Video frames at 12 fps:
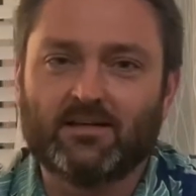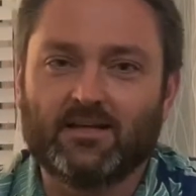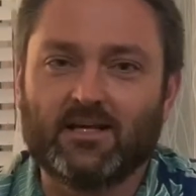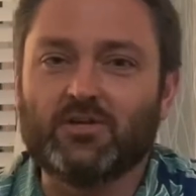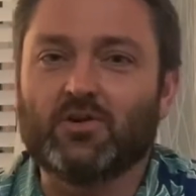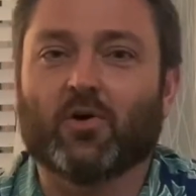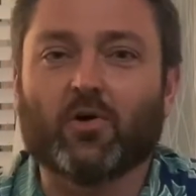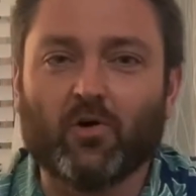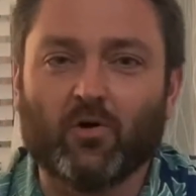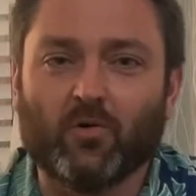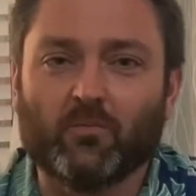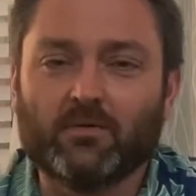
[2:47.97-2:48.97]
in your
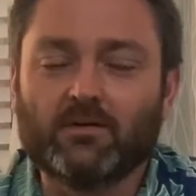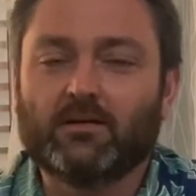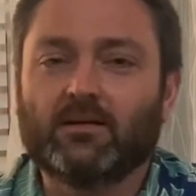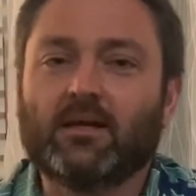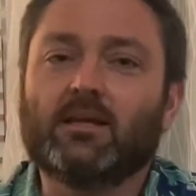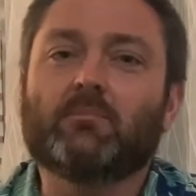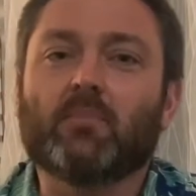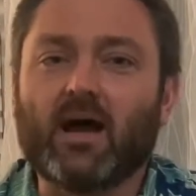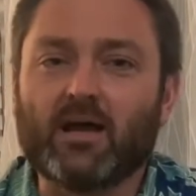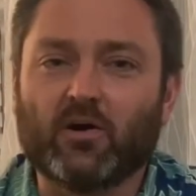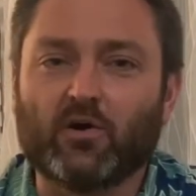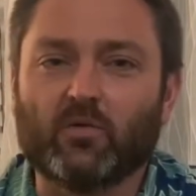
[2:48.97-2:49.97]
home and in
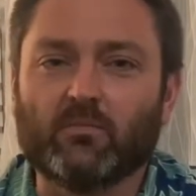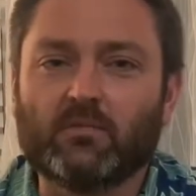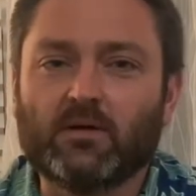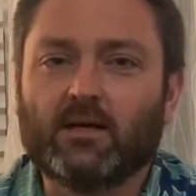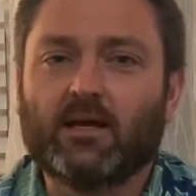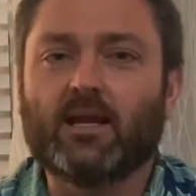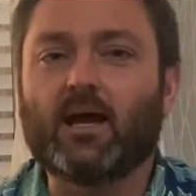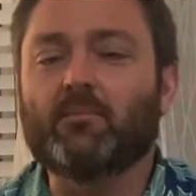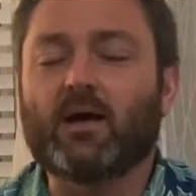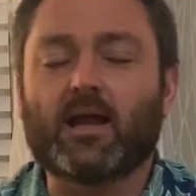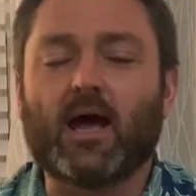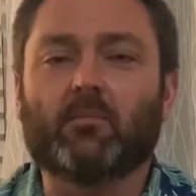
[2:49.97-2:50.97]
my home. And I'm
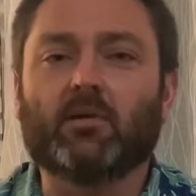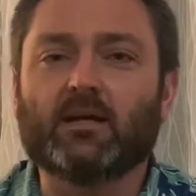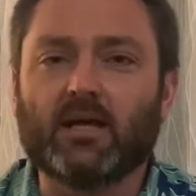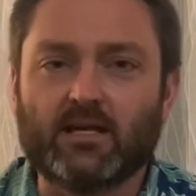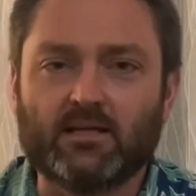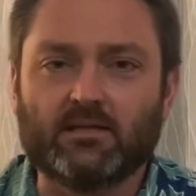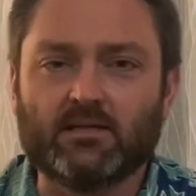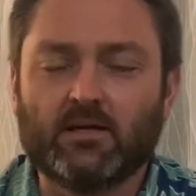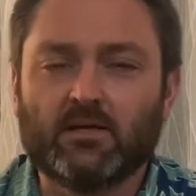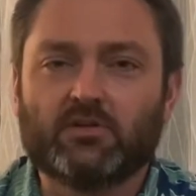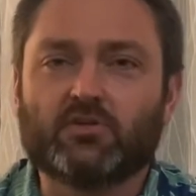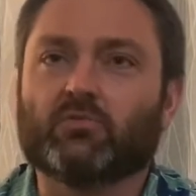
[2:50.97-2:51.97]
not obligated
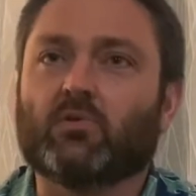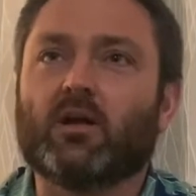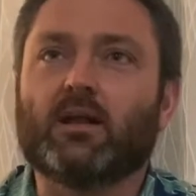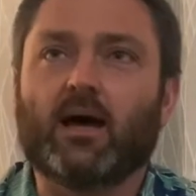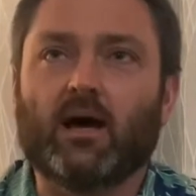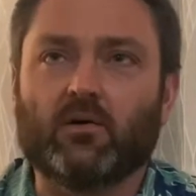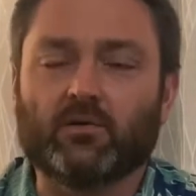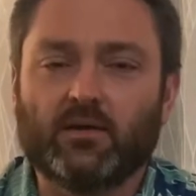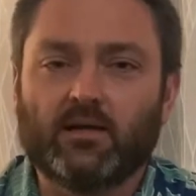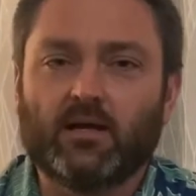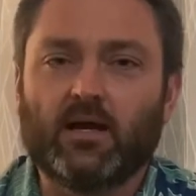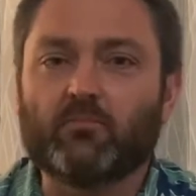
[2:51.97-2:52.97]
to run out
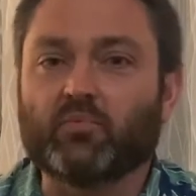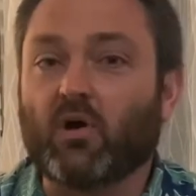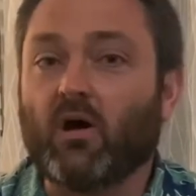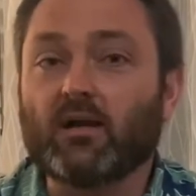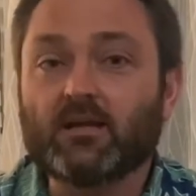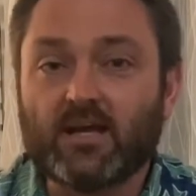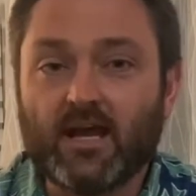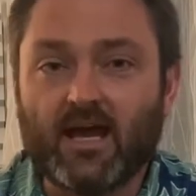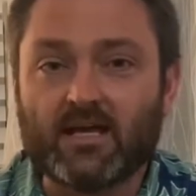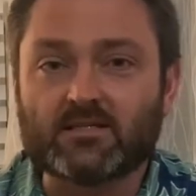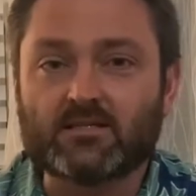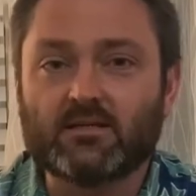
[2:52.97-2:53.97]
and
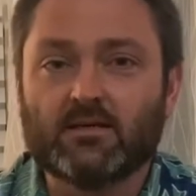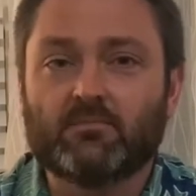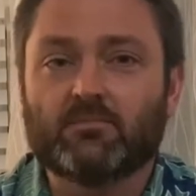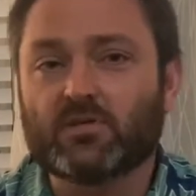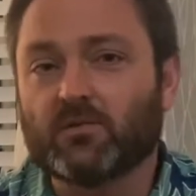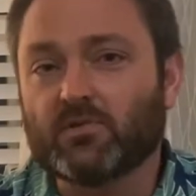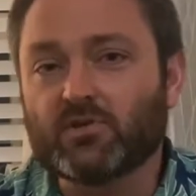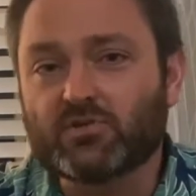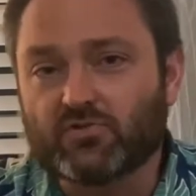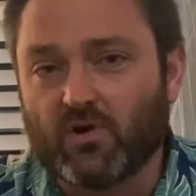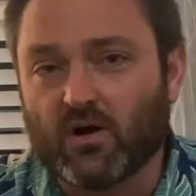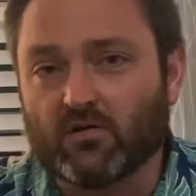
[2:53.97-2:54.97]
broadcast some of the
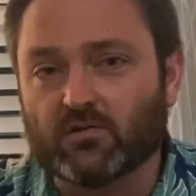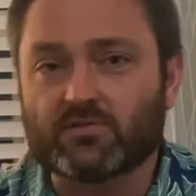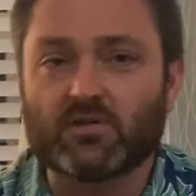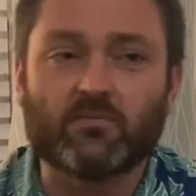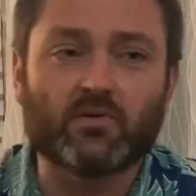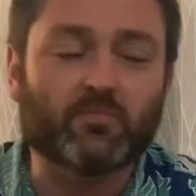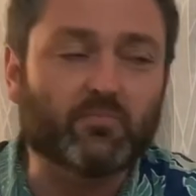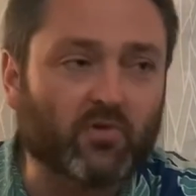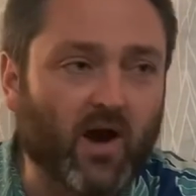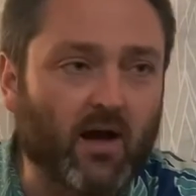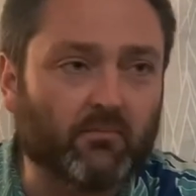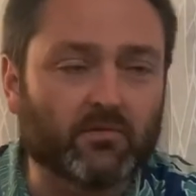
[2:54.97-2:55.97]
struggles, some of the
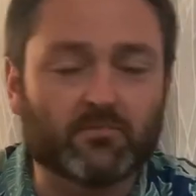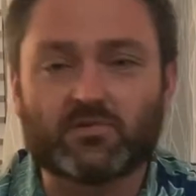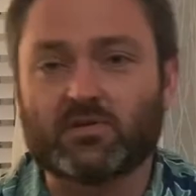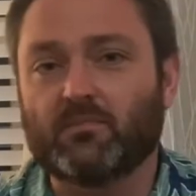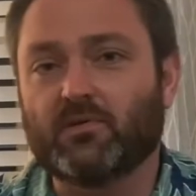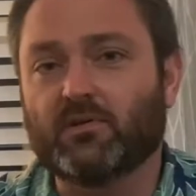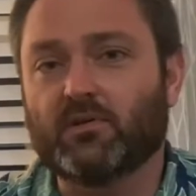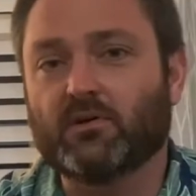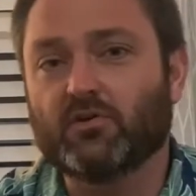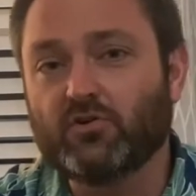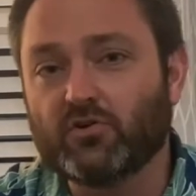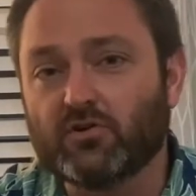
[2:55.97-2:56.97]
problems, some of
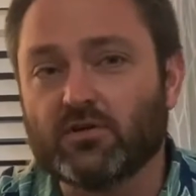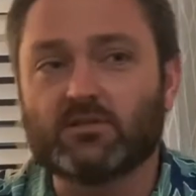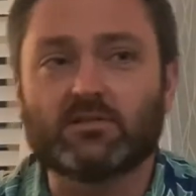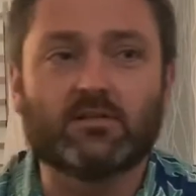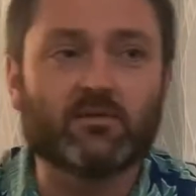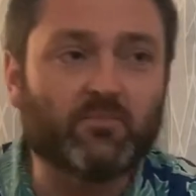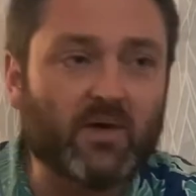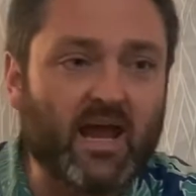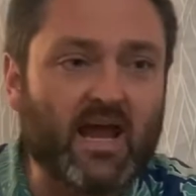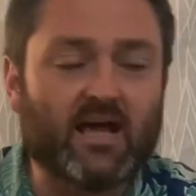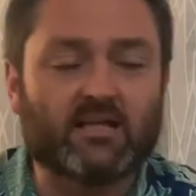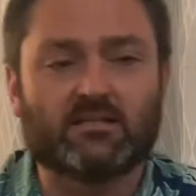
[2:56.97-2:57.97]
the goods and the
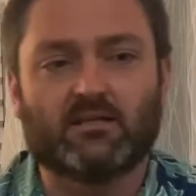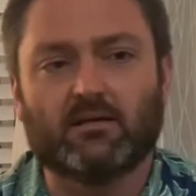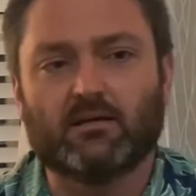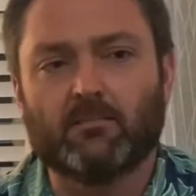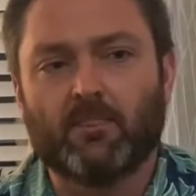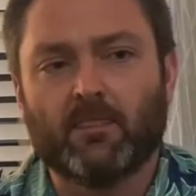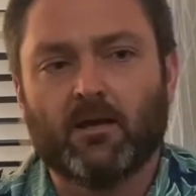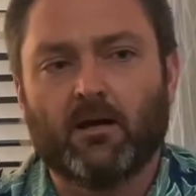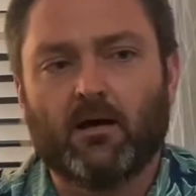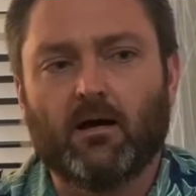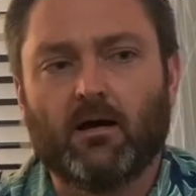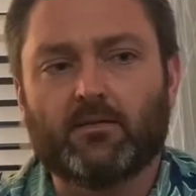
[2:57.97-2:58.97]
bads and
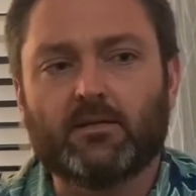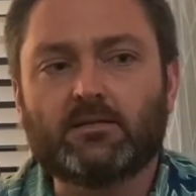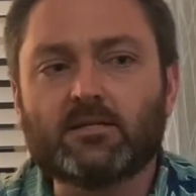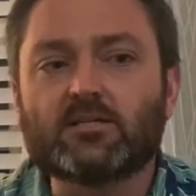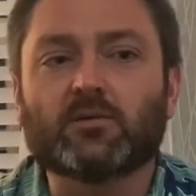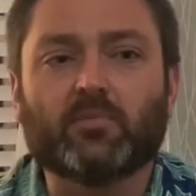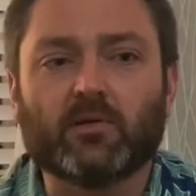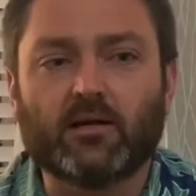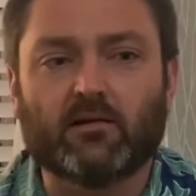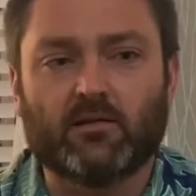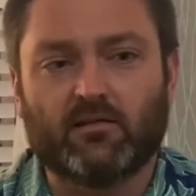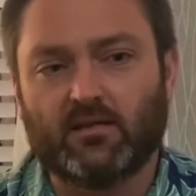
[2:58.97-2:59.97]
the
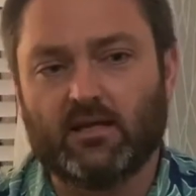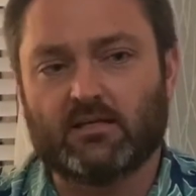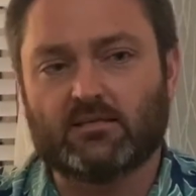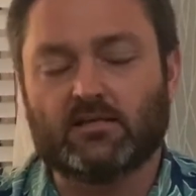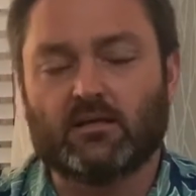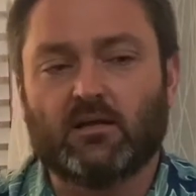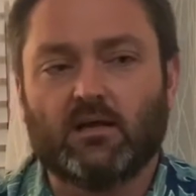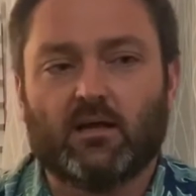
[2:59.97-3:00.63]
disciplinary things that